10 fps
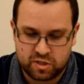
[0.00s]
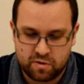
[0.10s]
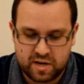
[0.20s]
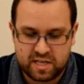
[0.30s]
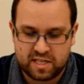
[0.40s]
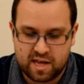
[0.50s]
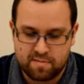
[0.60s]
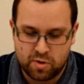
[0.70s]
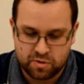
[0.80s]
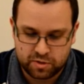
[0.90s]
So we need to get the
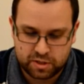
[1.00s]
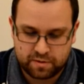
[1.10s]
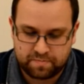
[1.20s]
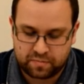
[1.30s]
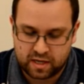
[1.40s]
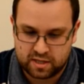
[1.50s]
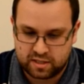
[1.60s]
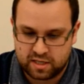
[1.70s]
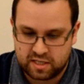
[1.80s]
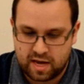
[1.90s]
months,
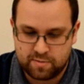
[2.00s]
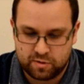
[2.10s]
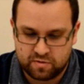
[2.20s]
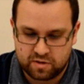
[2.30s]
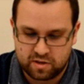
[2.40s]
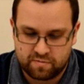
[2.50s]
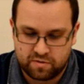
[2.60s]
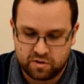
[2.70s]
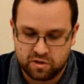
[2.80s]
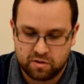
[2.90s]
so same as we've done in the
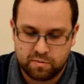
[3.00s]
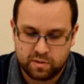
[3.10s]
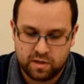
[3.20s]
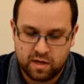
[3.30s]
for loop.